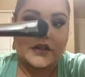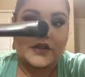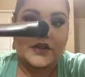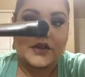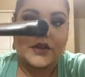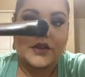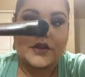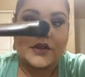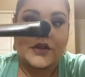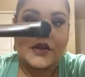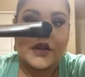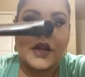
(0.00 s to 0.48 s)

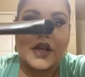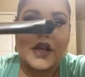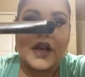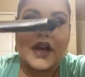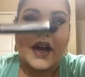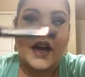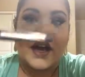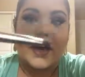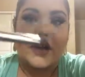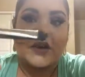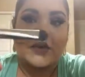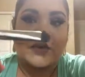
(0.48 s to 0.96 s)
so
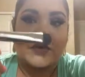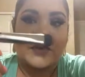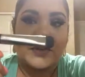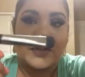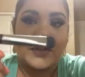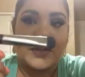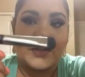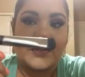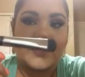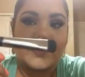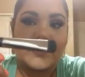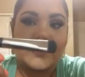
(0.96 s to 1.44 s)
I don't
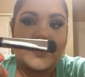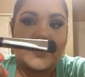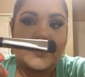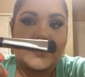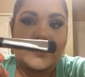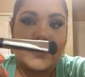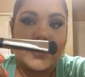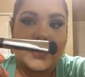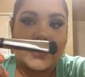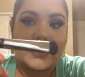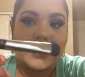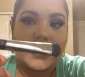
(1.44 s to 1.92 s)
really use this
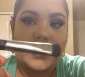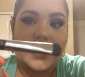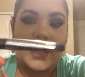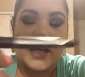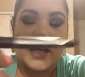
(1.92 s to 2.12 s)
brush a